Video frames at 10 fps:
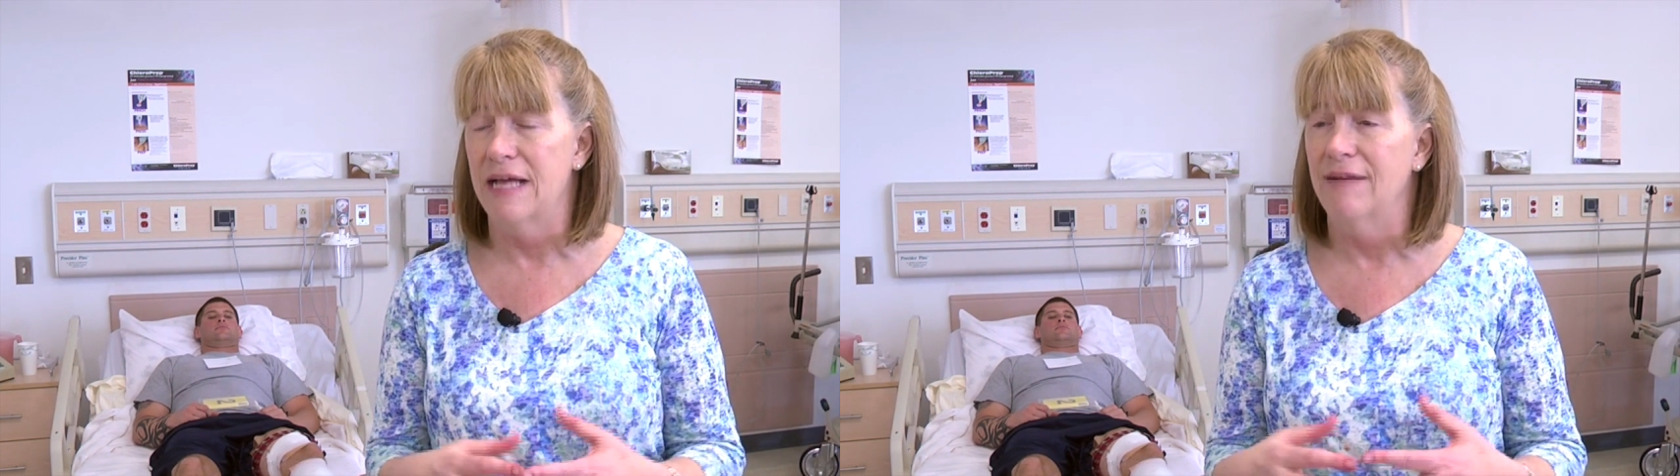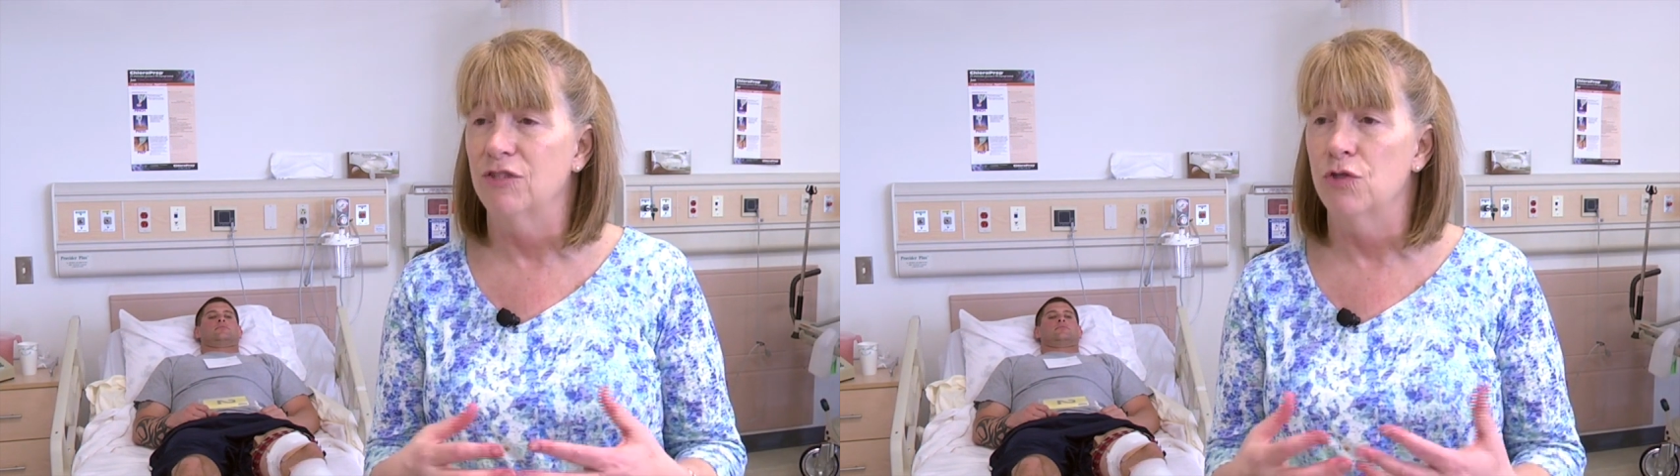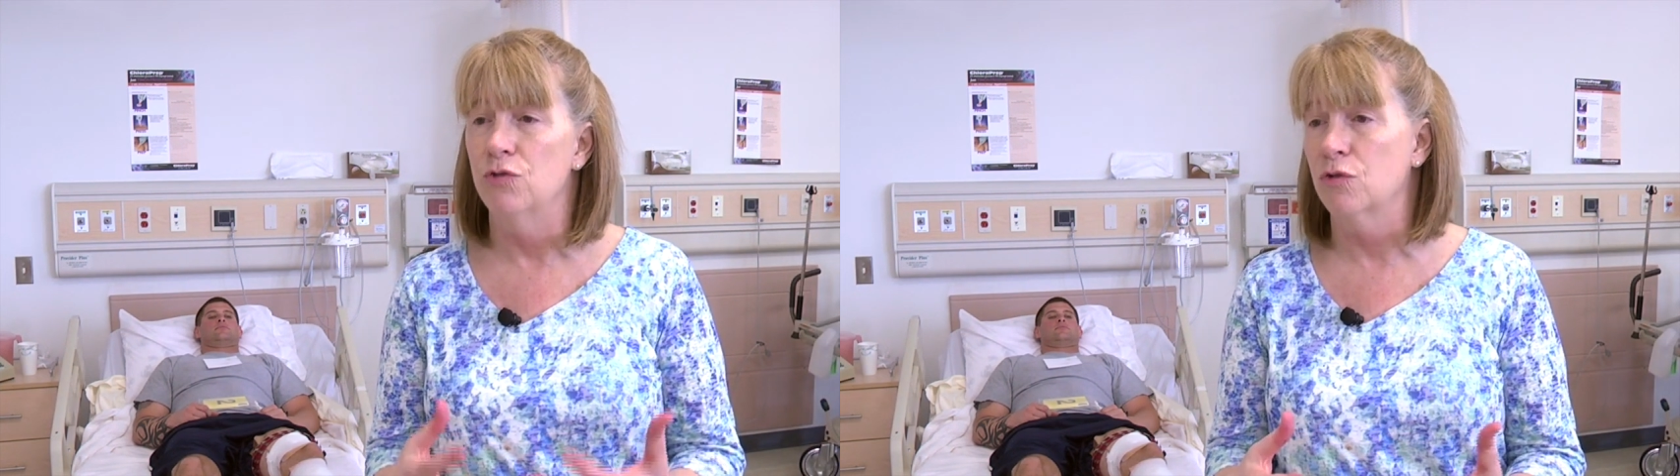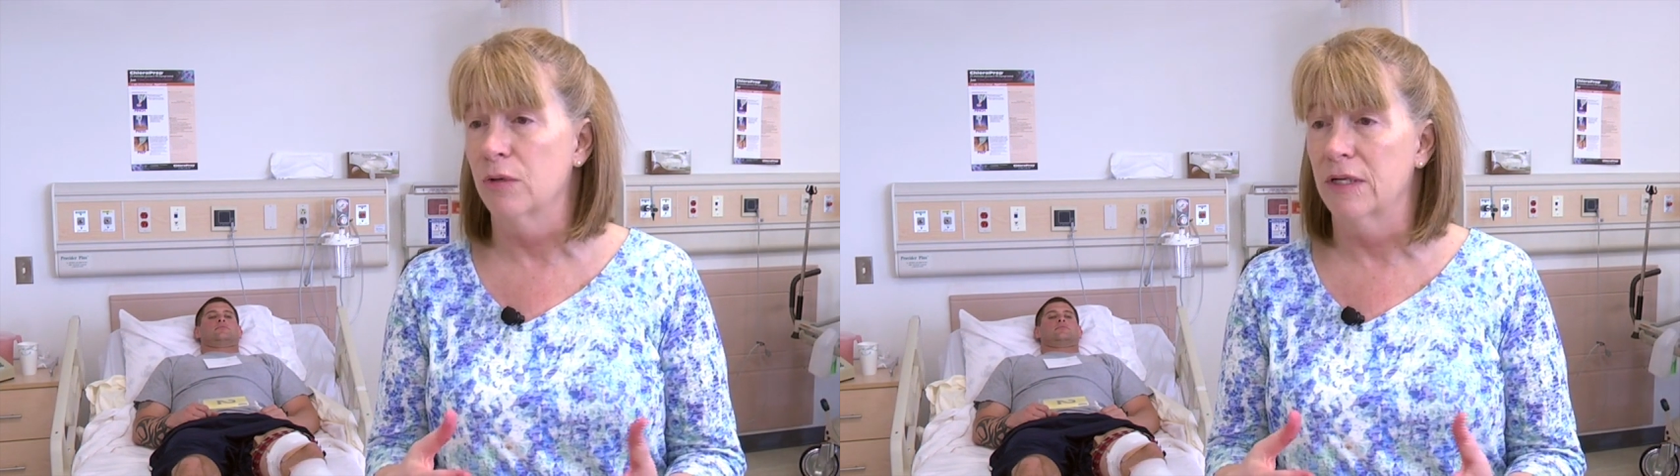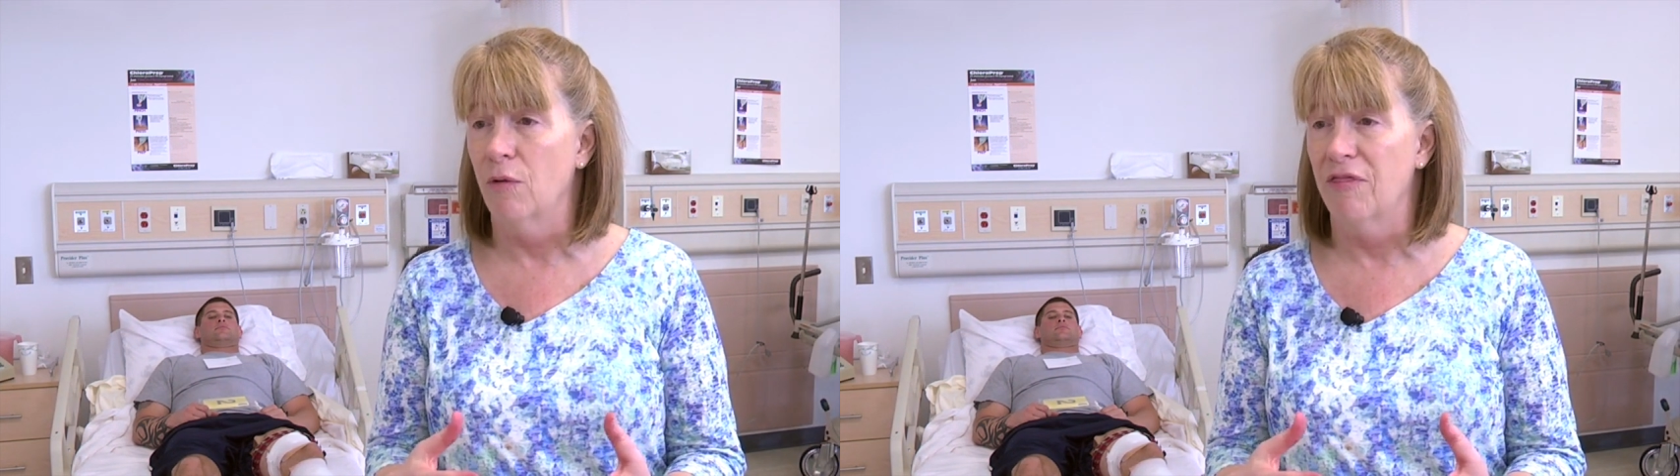They have to use
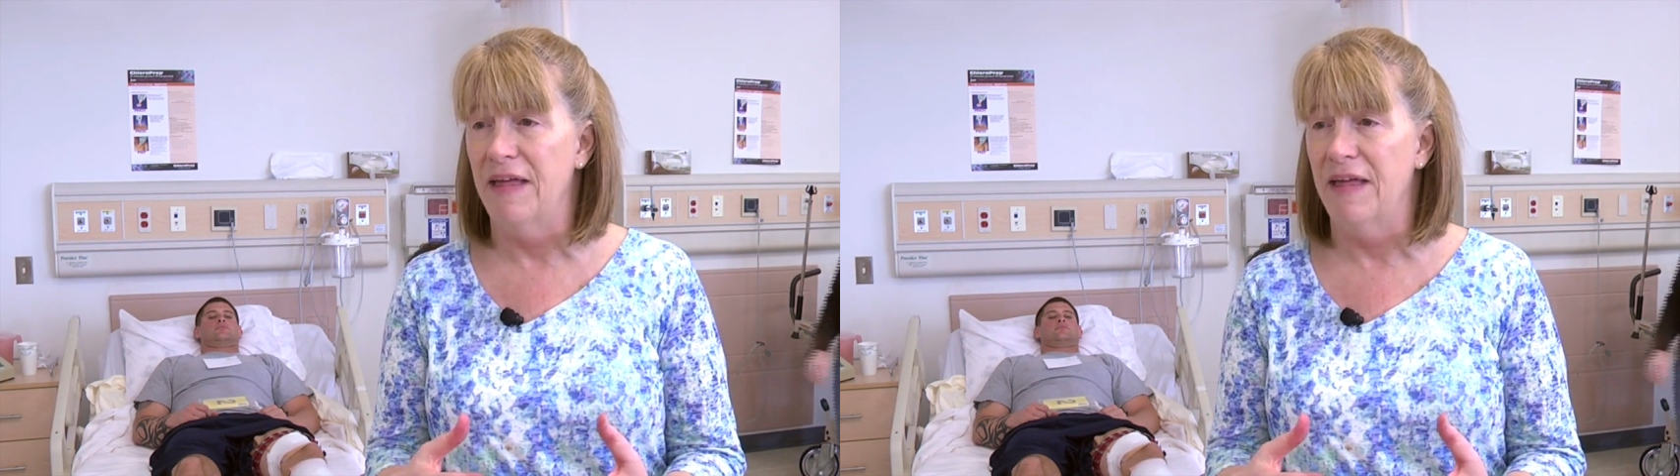critical